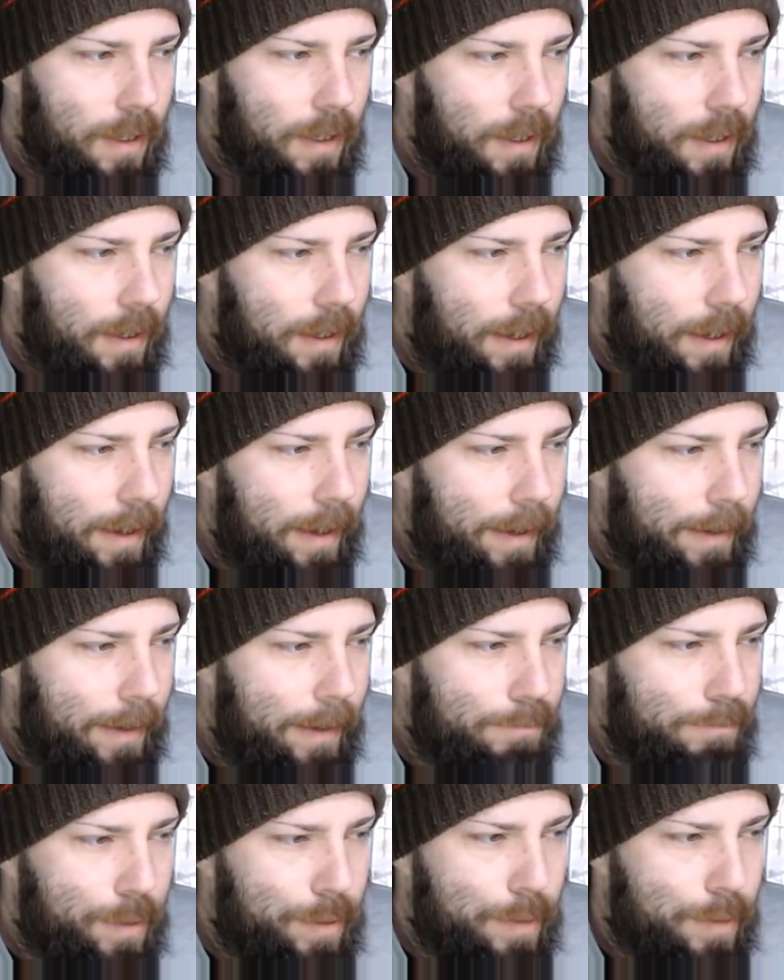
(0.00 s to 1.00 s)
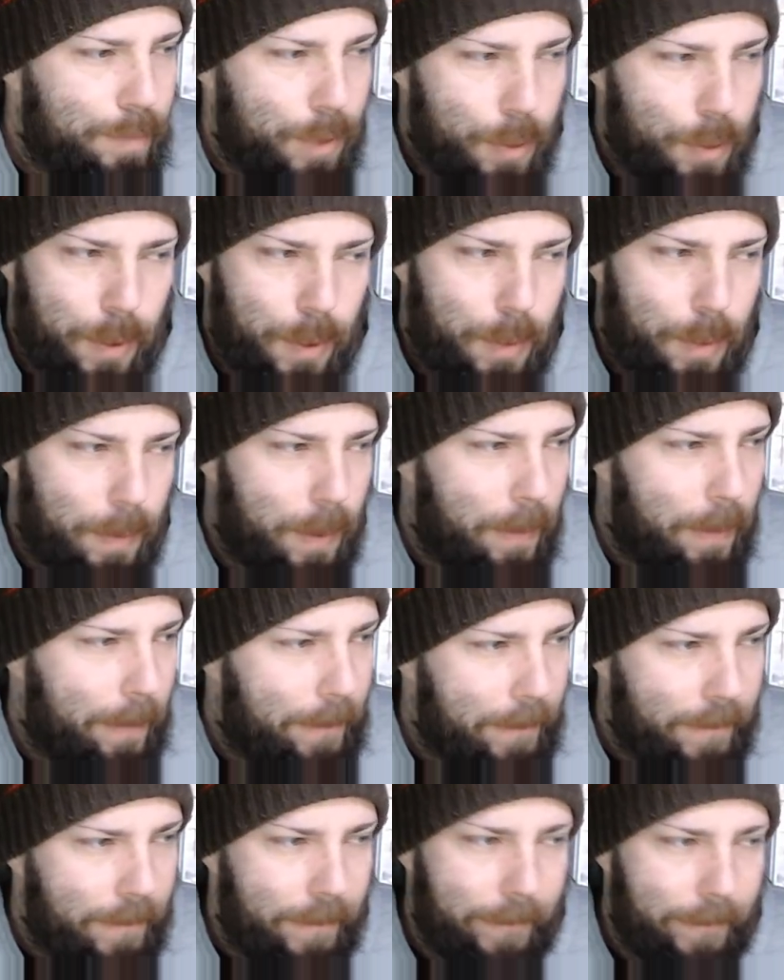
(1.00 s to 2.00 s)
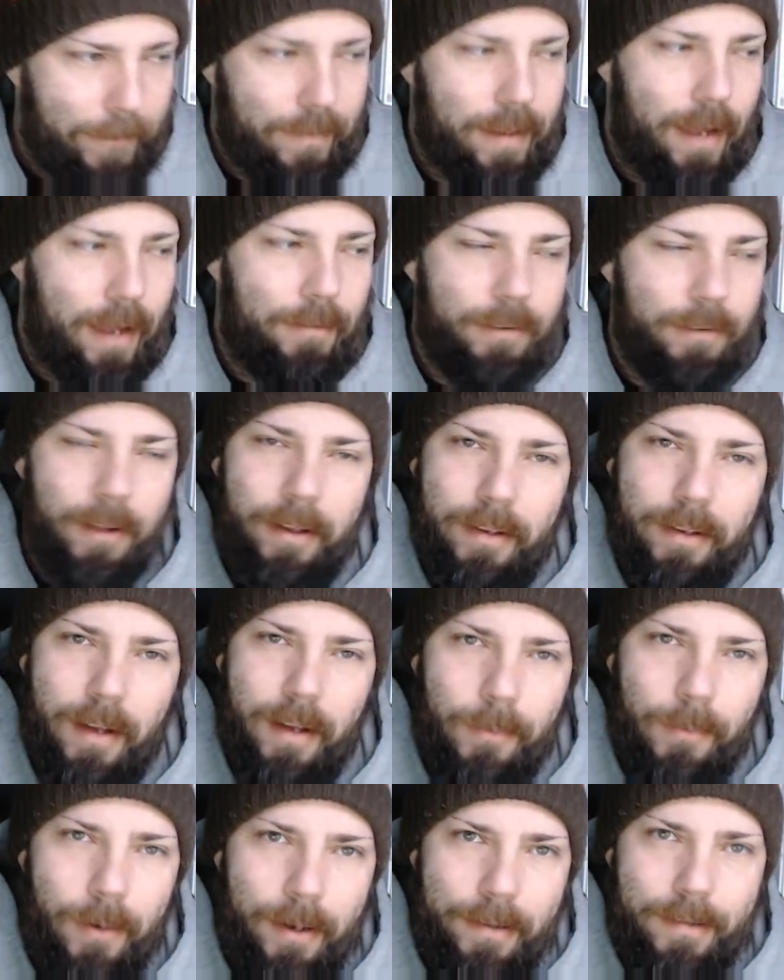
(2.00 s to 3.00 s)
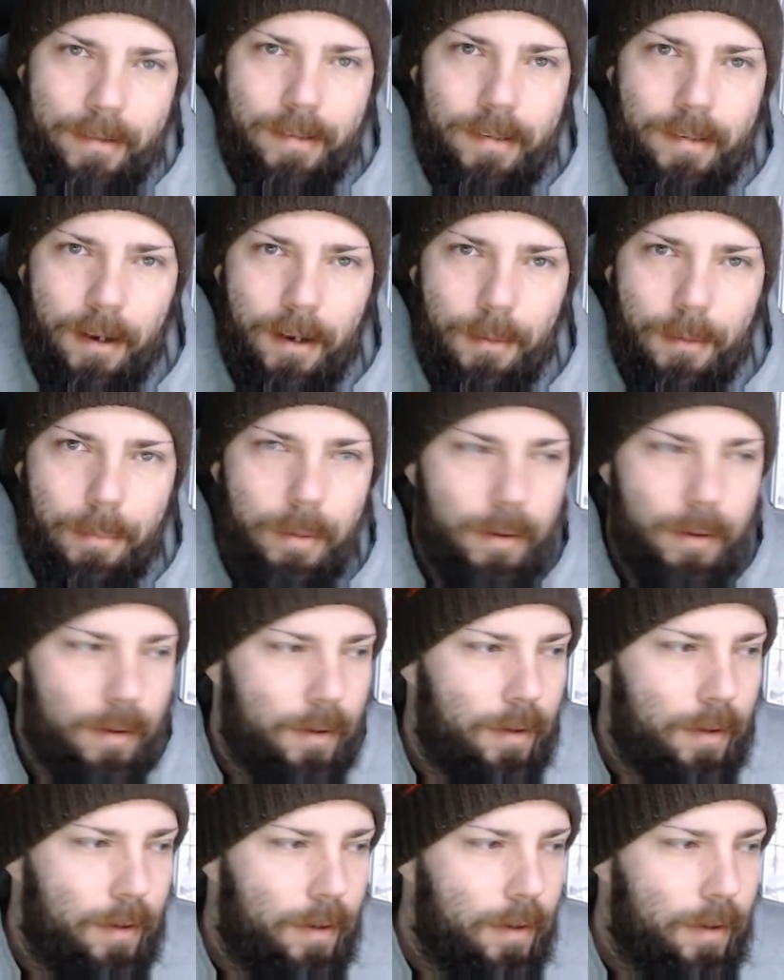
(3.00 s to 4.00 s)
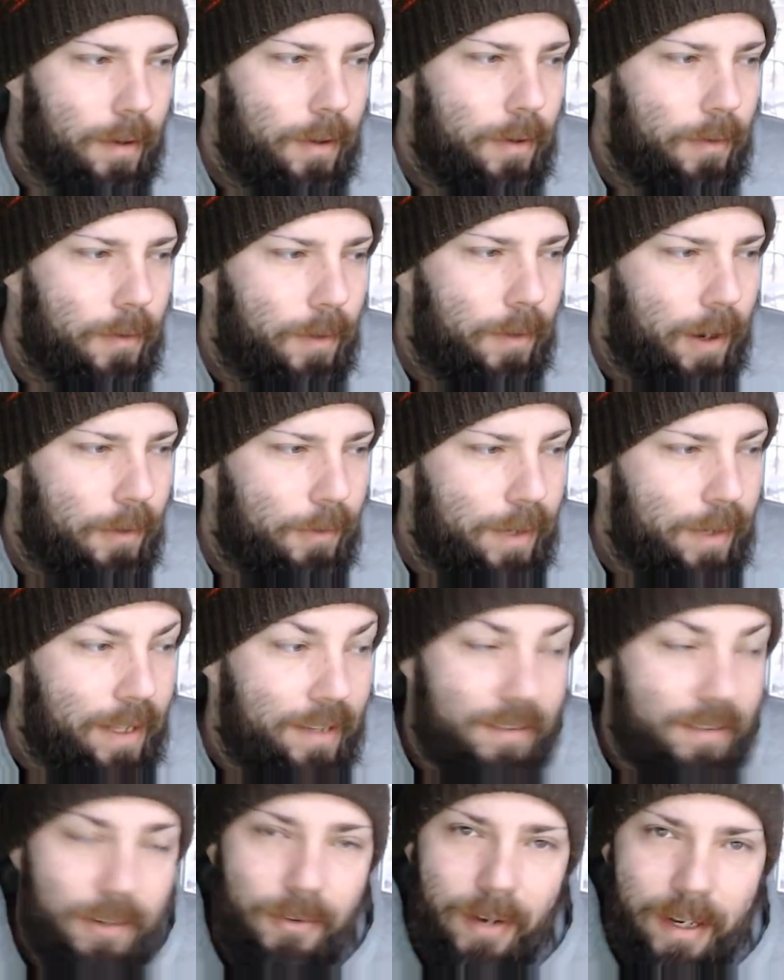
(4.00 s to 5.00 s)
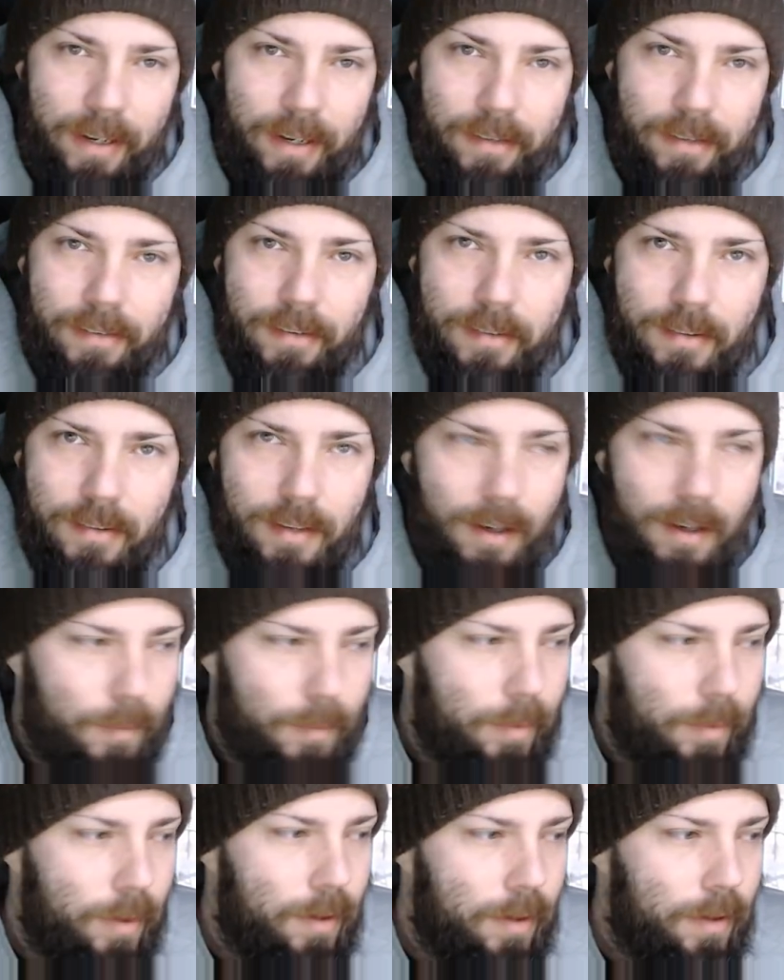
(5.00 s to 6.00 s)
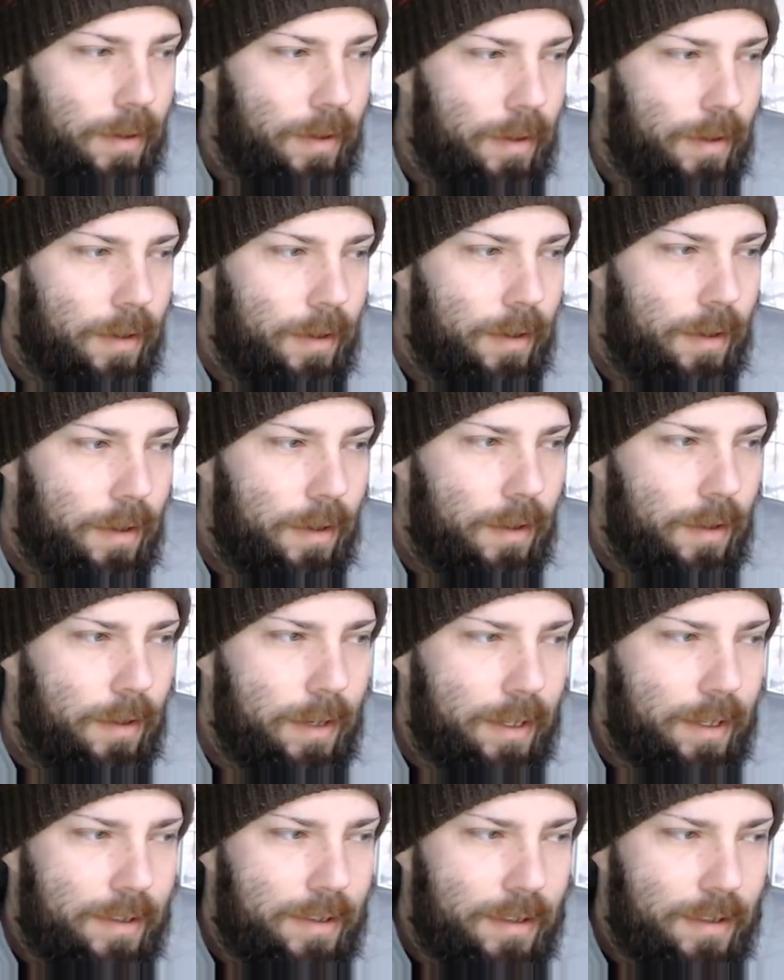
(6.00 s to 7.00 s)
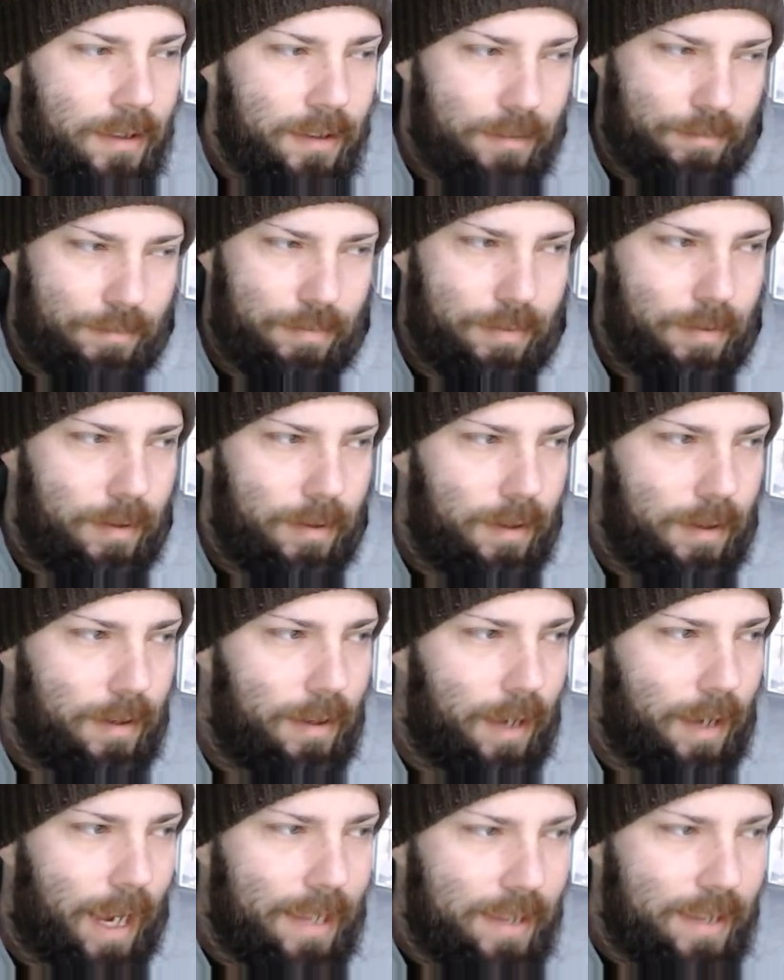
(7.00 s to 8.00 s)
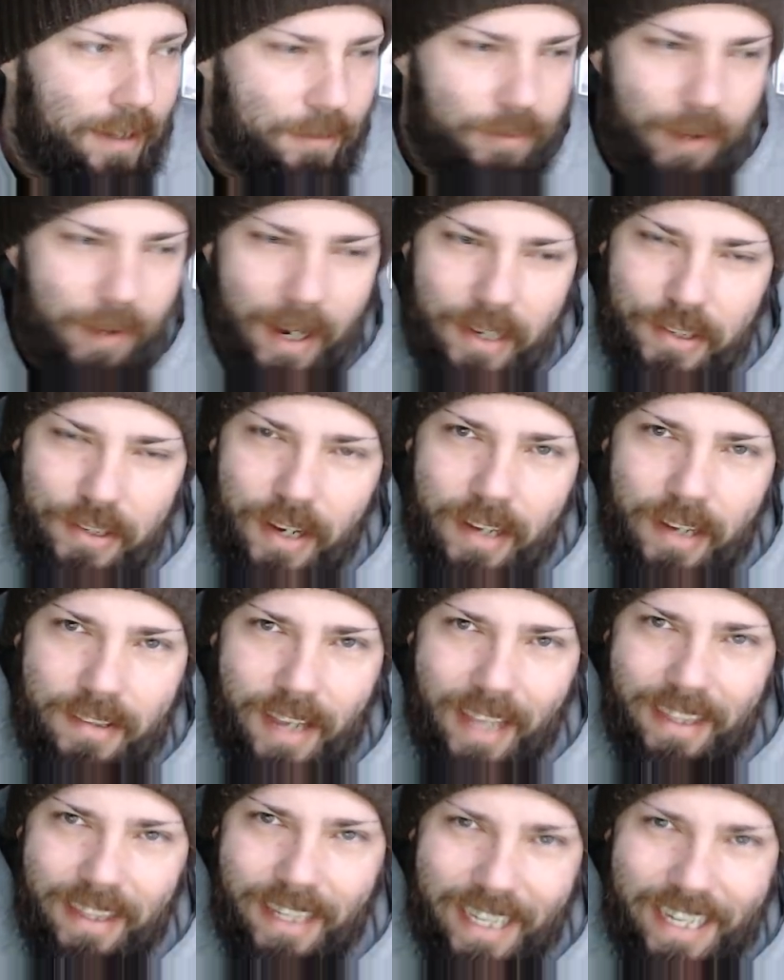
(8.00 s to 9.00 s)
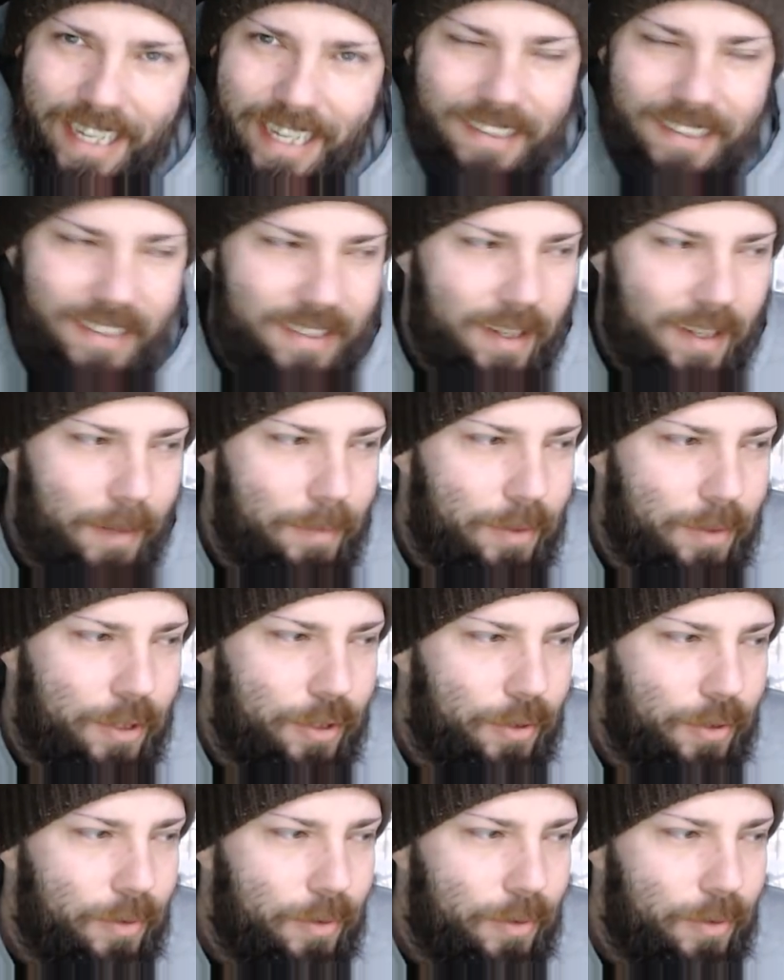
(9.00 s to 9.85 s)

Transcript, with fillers: Uh, Teflon Don Juan sub, right? Realistic Rain is a sub. Look at the, look, I think franchise. I think he's a sub too.